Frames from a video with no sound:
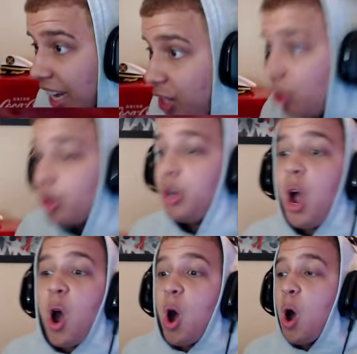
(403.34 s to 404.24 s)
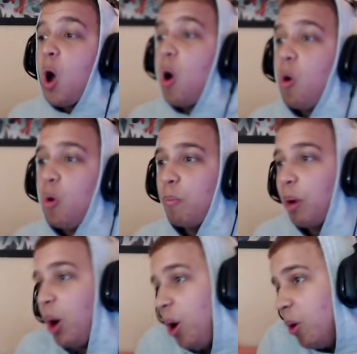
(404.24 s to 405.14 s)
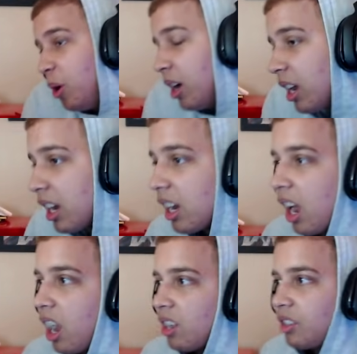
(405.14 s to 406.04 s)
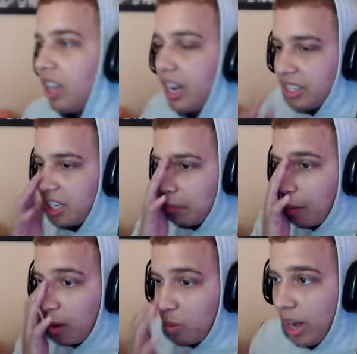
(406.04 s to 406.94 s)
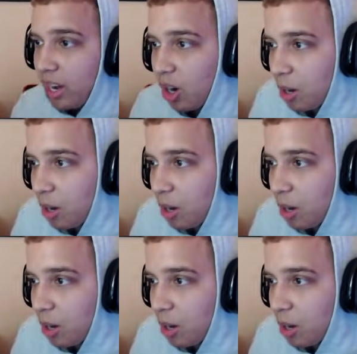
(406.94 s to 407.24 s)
dude. No, bro. I didn't see him on my radar,